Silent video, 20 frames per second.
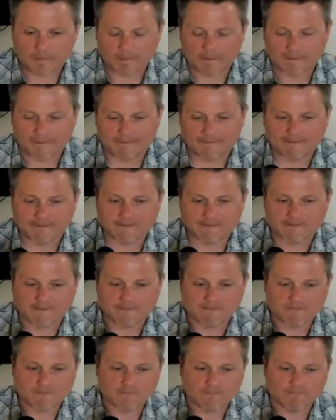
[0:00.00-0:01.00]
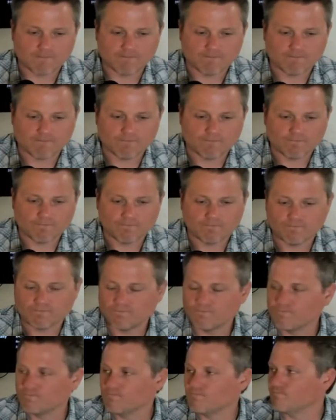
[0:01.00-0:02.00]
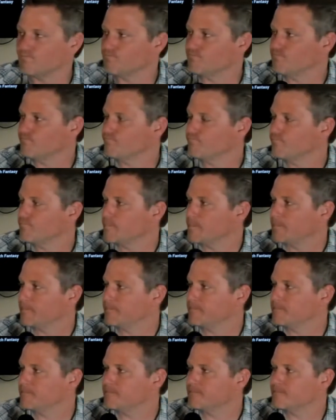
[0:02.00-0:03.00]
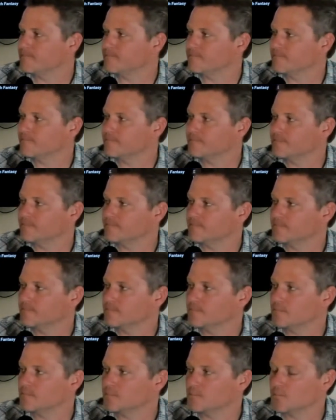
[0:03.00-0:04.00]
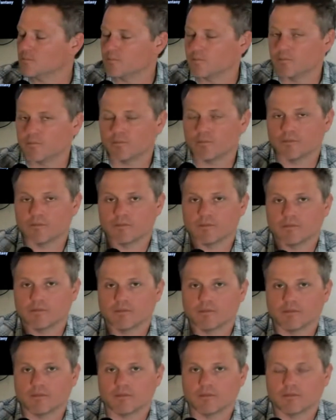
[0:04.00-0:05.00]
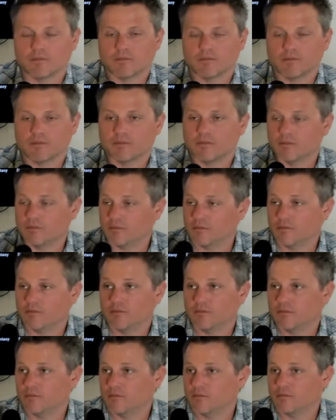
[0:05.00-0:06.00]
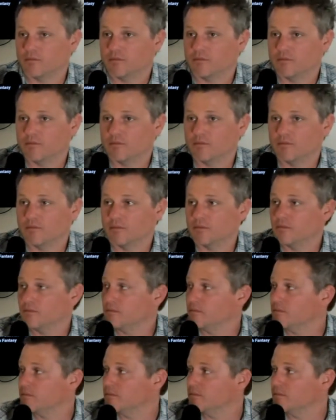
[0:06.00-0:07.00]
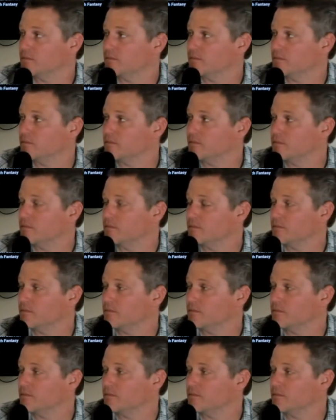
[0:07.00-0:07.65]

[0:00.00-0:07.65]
[no speech]